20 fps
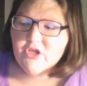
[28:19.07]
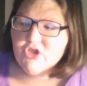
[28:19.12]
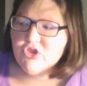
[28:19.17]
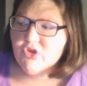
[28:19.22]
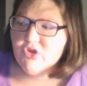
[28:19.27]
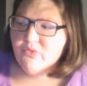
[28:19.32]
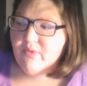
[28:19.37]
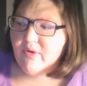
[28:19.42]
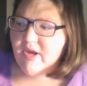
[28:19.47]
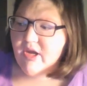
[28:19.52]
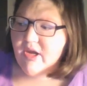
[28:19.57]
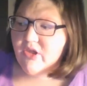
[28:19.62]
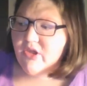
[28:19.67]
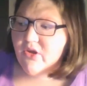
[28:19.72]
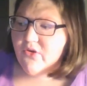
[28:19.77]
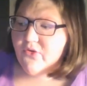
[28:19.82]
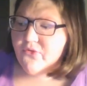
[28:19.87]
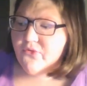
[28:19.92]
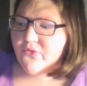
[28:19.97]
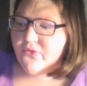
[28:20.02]
Just a
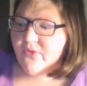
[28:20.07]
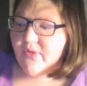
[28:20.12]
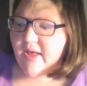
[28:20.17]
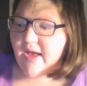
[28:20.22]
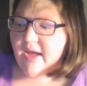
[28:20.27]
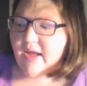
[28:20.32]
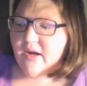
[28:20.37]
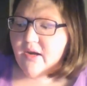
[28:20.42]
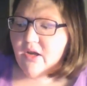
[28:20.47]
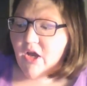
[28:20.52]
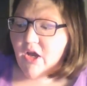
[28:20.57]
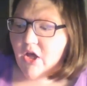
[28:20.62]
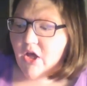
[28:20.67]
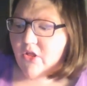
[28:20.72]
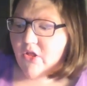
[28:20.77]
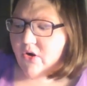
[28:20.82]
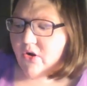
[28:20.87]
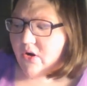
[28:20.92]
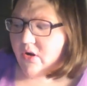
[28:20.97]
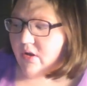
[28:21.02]
regular flat
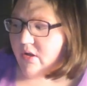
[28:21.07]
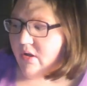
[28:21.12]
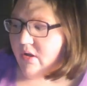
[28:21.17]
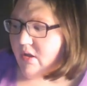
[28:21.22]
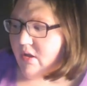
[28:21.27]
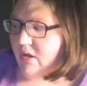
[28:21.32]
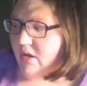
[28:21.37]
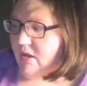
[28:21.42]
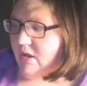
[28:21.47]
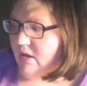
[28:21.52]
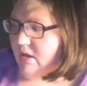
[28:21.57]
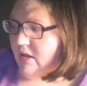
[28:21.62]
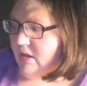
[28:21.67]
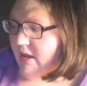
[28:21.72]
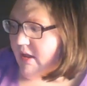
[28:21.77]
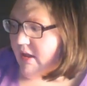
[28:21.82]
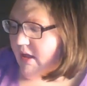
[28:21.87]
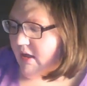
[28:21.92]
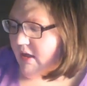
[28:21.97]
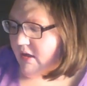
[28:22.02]
color,
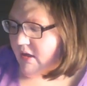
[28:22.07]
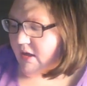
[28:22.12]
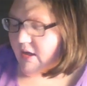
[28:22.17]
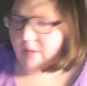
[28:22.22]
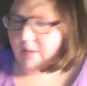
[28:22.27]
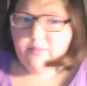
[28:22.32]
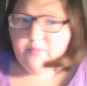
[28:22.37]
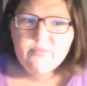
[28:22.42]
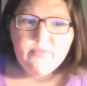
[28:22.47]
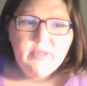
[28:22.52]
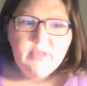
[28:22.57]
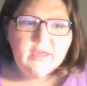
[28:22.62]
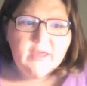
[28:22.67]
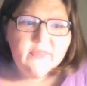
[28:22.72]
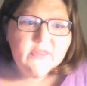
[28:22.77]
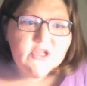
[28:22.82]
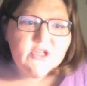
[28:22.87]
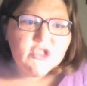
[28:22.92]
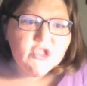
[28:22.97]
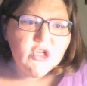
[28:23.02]
like
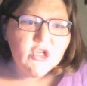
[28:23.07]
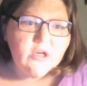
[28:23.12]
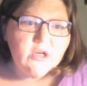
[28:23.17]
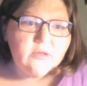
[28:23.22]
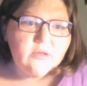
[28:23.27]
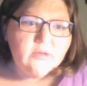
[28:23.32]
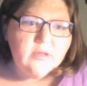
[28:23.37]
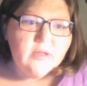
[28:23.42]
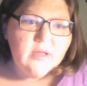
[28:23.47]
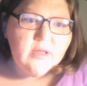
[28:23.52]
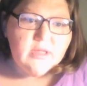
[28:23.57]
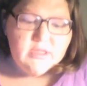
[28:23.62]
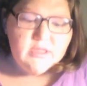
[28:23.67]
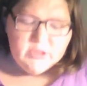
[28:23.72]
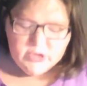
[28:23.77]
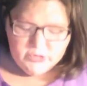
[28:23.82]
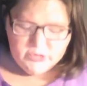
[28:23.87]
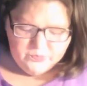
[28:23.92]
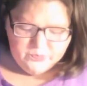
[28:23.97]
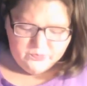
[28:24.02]
this shirt.
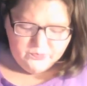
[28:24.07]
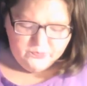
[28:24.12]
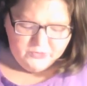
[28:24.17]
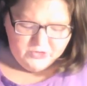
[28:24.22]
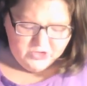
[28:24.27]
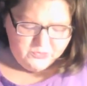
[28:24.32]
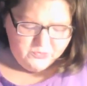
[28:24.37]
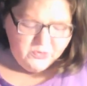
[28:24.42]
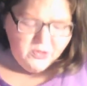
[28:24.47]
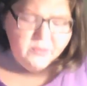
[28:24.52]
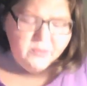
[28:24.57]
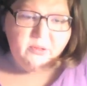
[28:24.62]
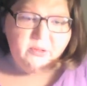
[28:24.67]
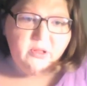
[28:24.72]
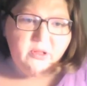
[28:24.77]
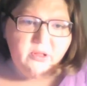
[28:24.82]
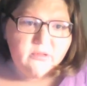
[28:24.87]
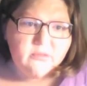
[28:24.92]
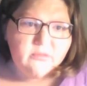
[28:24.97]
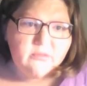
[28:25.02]
It's just purple.